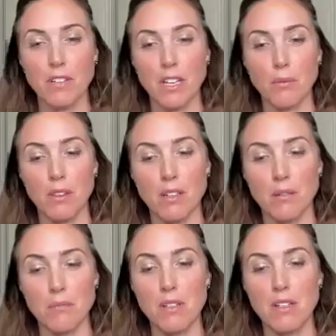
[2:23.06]
to the UK
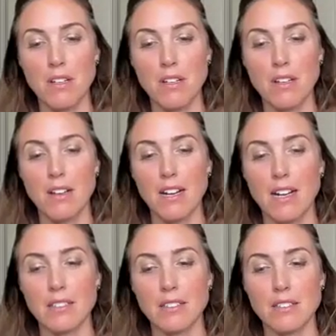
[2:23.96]
with them,
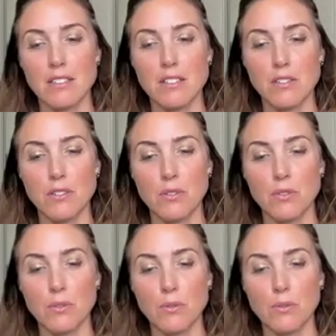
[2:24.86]
and
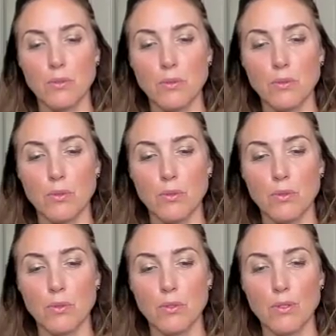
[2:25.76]

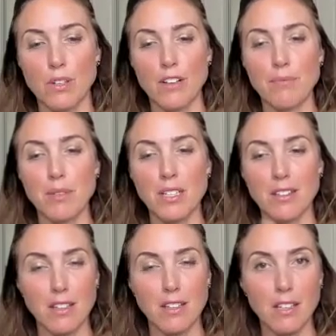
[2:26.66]
you
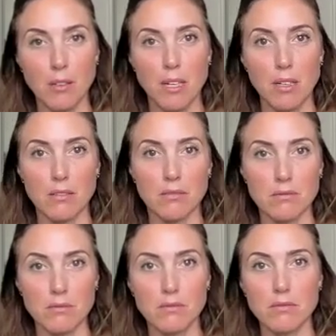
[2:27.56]
have been thinking
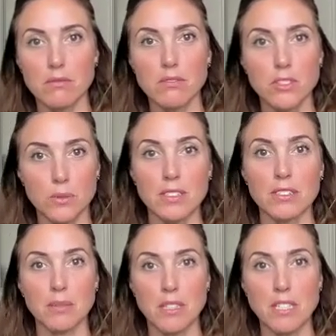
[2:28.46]
about
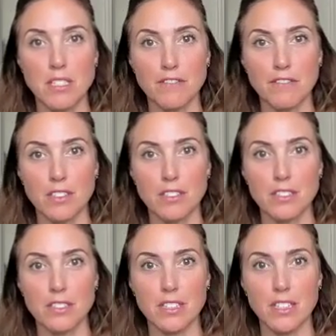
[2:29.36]
doing something
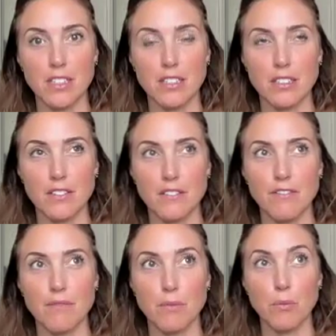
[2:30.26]
different. And
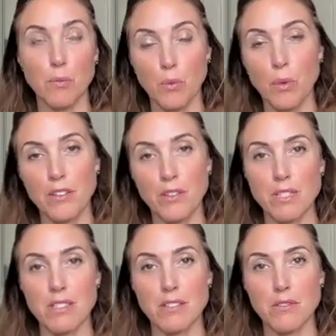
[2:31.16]
one of
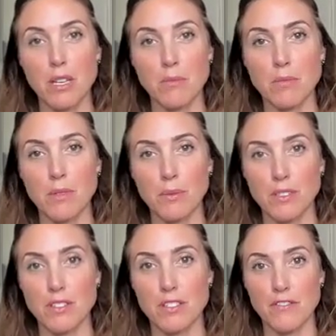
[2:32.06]
the reasons you came to me
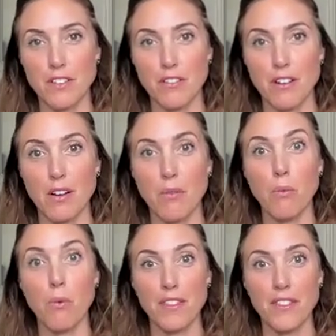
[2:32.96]
was to figure
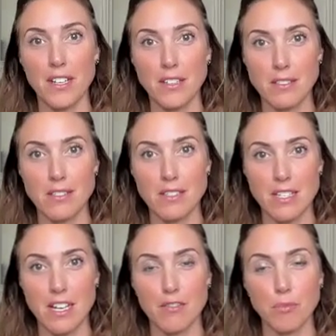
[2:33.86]
out what that is
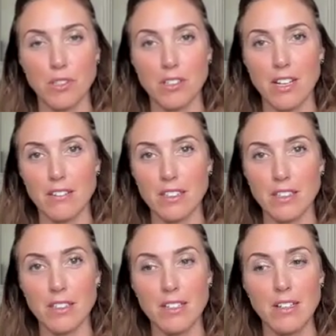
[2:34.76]
and to have more
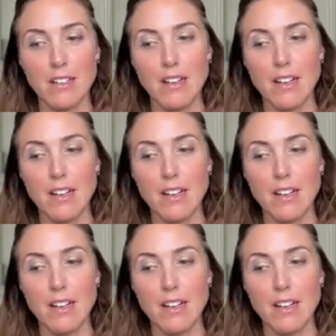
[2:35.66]
clarity.